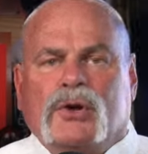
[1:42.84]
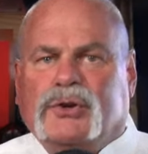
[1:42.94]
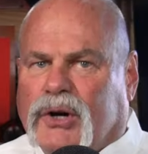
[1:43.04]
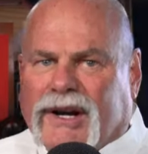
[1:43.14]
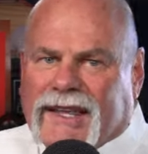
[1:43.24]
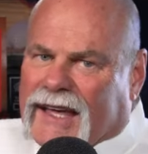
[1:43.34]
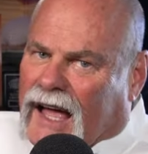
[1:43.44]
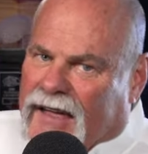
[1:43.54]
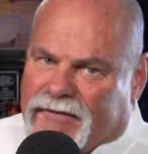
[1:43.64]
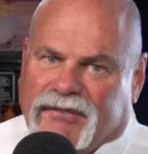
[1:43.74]
You're going to
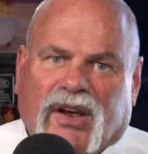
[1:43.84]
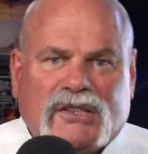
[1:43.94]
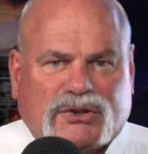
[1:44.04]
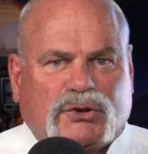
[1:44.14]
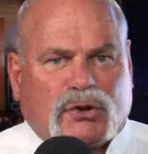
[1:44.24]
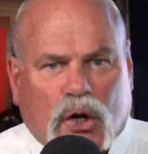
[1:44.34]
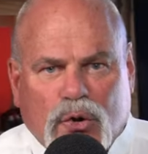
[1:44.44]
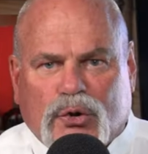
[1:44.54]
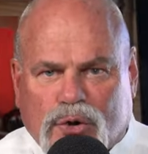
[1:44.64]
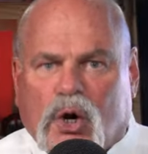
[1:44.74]
get a flush
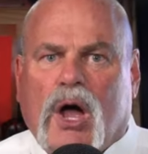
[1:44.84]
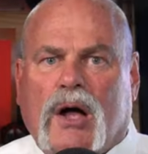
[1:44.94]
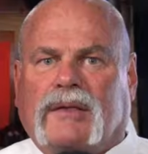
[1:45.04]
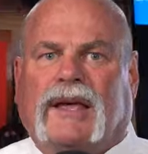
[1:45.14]
so strong